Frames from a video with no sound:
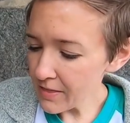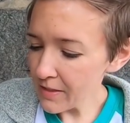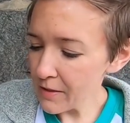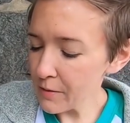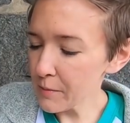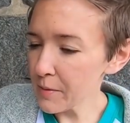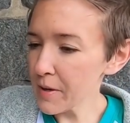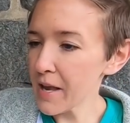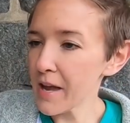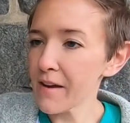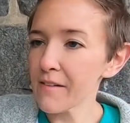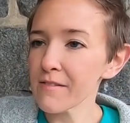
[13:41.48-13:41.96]

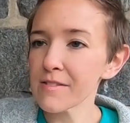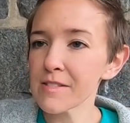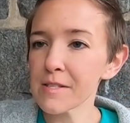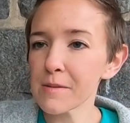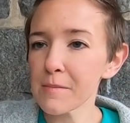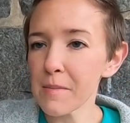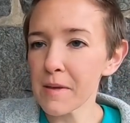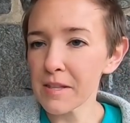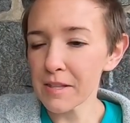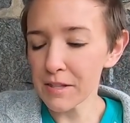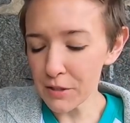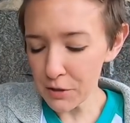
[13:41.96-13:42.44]
And we have
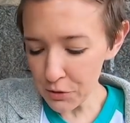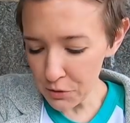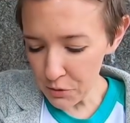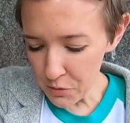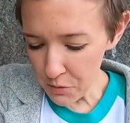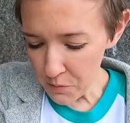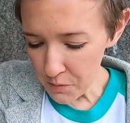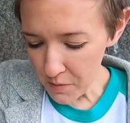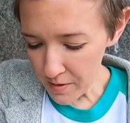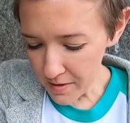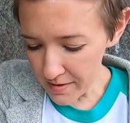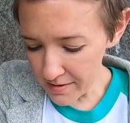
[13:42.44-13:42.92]
some
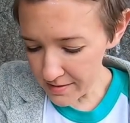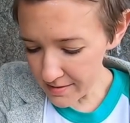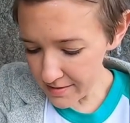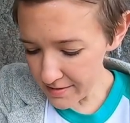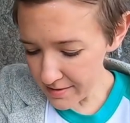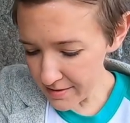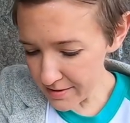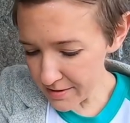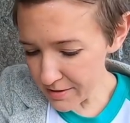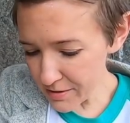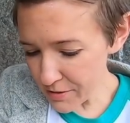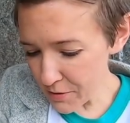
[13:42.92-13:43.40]
little
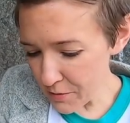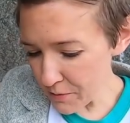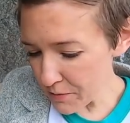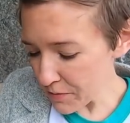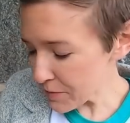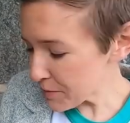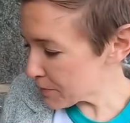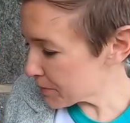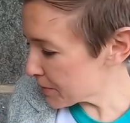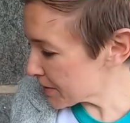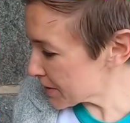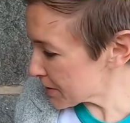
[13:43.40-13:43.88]
ones to go with
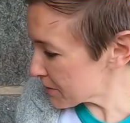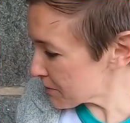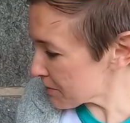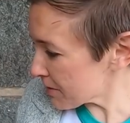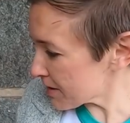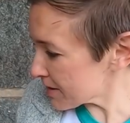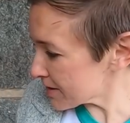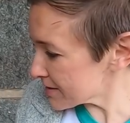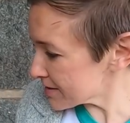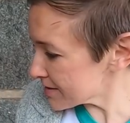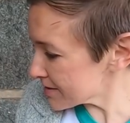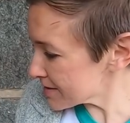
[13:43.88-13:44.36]
the big
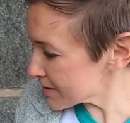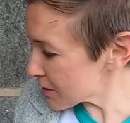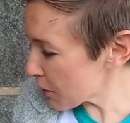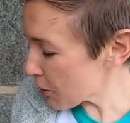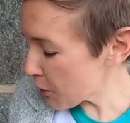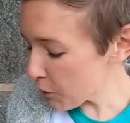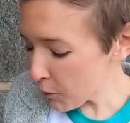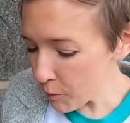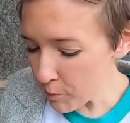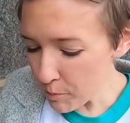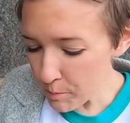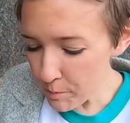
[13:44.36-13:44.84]
ones. A
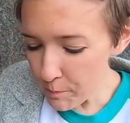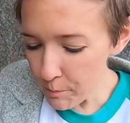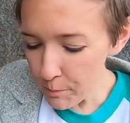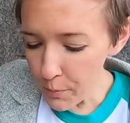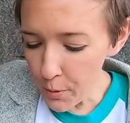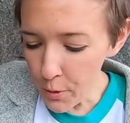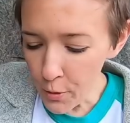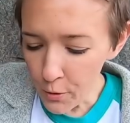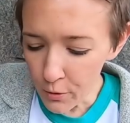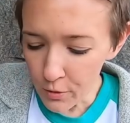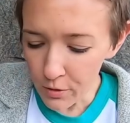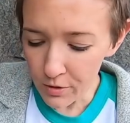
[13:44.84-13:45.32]
whole
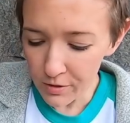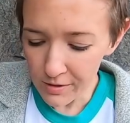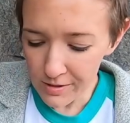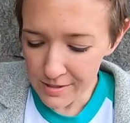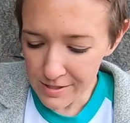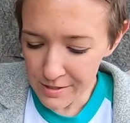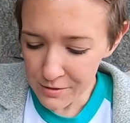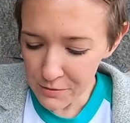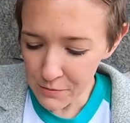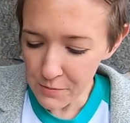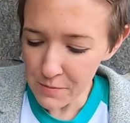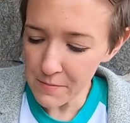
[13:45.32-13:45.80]
poodle
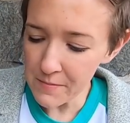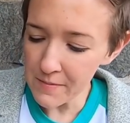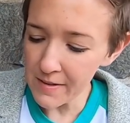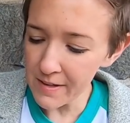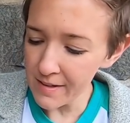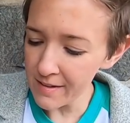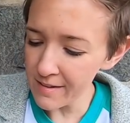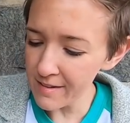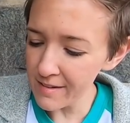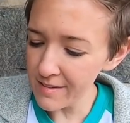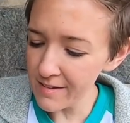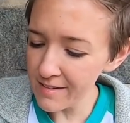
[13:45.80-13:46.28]

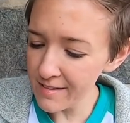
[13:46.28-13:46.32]
assortment.